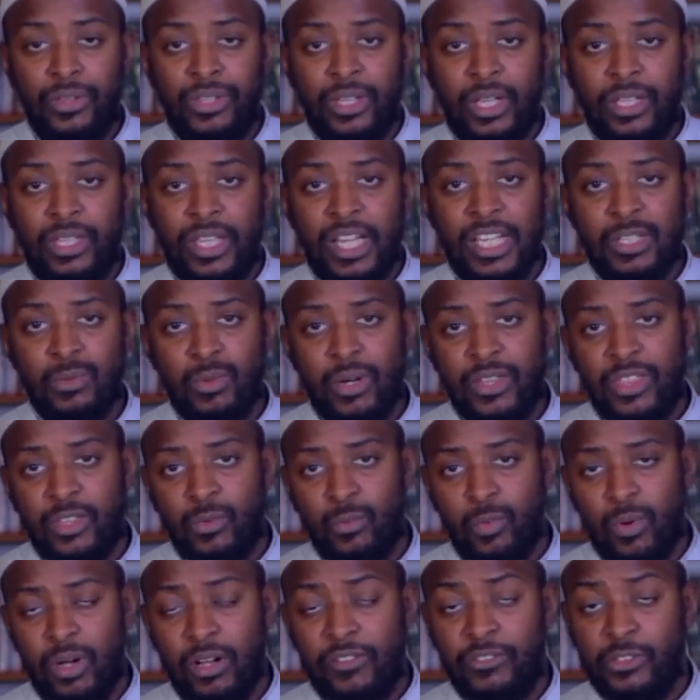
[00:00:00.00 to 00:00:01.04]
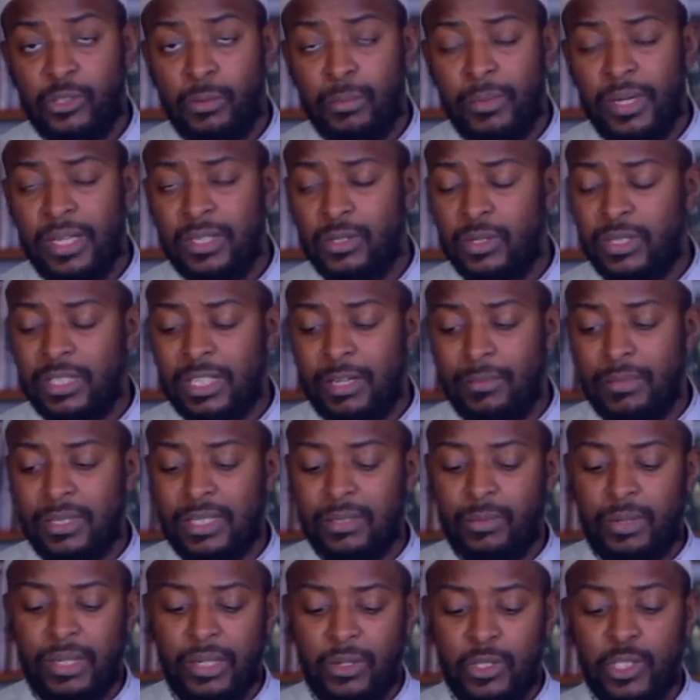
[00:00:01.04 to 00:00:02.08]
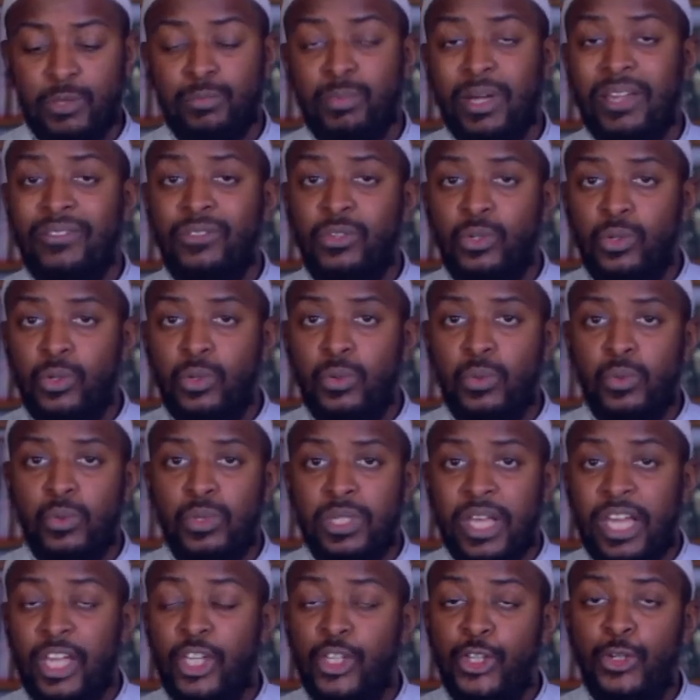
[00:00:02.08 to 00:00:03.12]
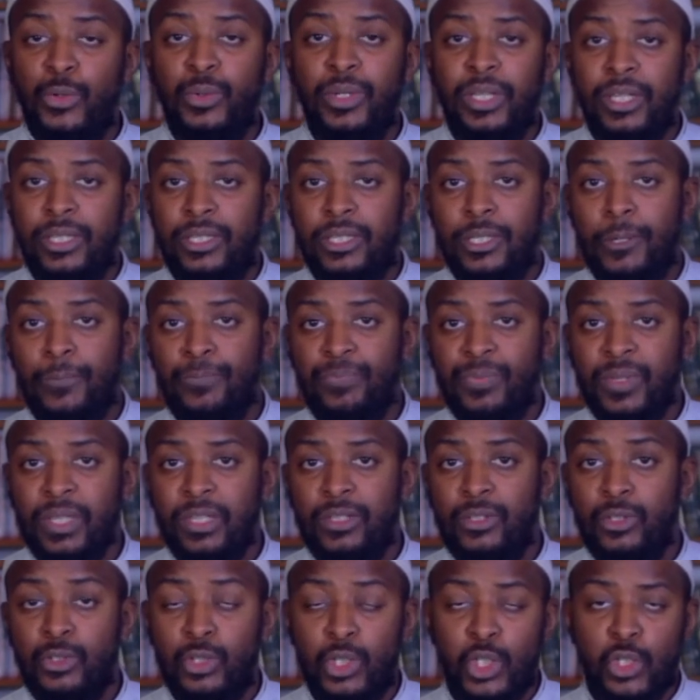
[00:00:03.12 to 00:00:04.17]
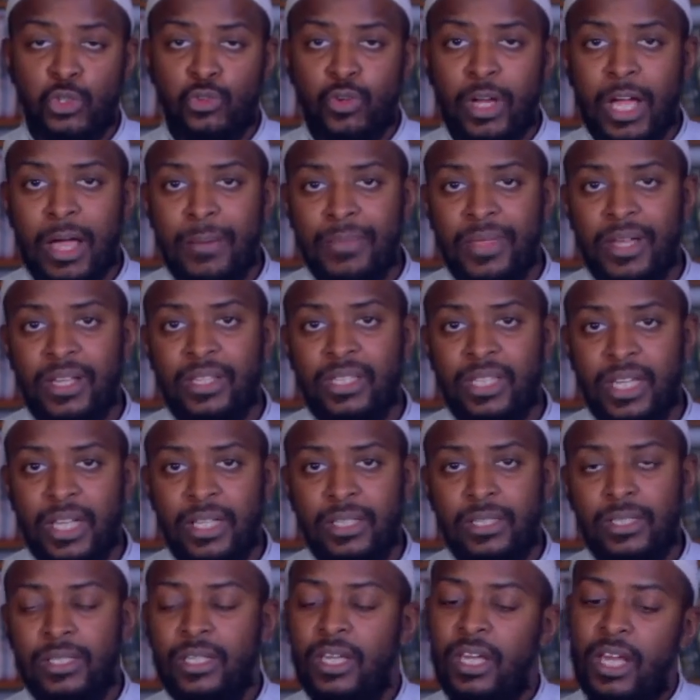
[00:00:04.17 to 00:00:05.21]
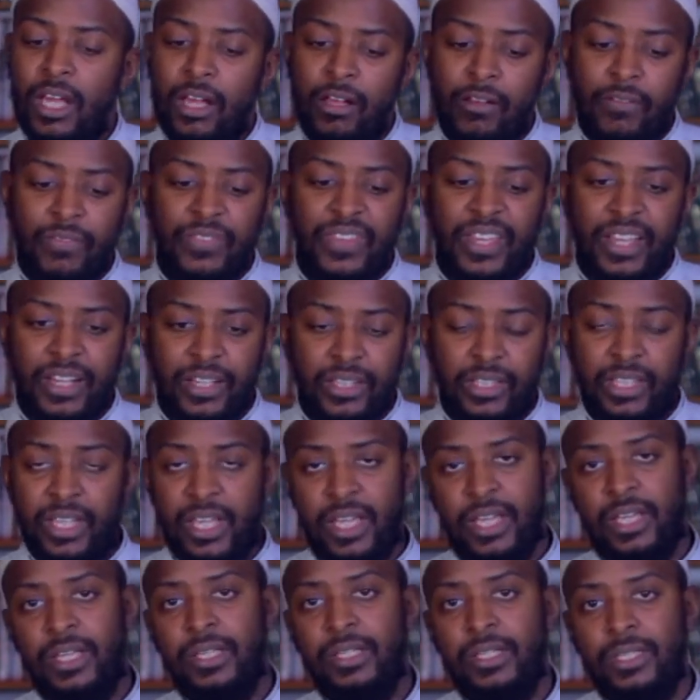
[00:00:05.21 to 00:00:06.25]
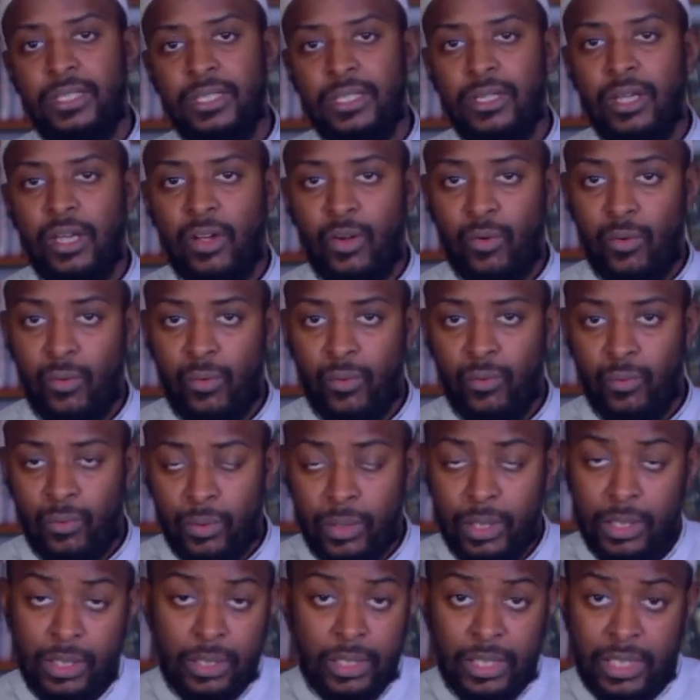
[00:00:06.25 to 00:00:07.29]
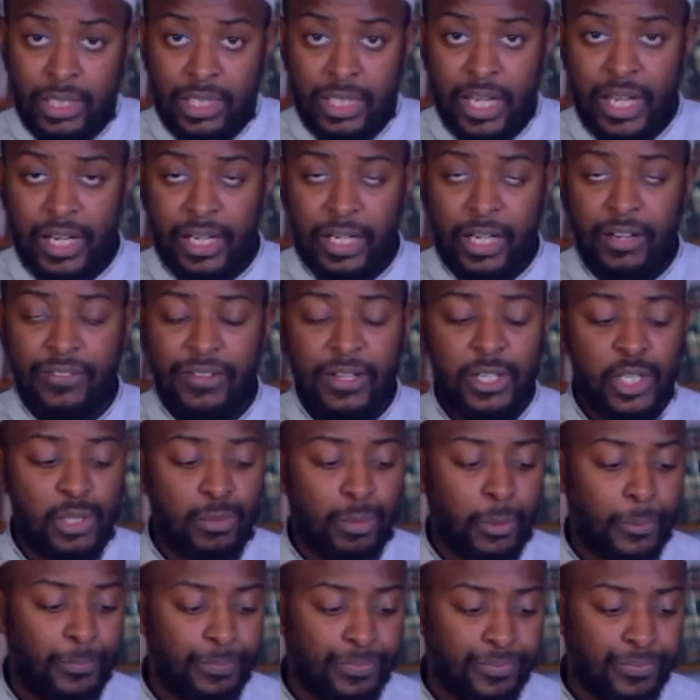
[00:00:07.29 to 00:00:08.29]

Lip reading: day's worth of work to me is not the same as someone else. But if you use a unit to describe that debt, then debt is technically fungible.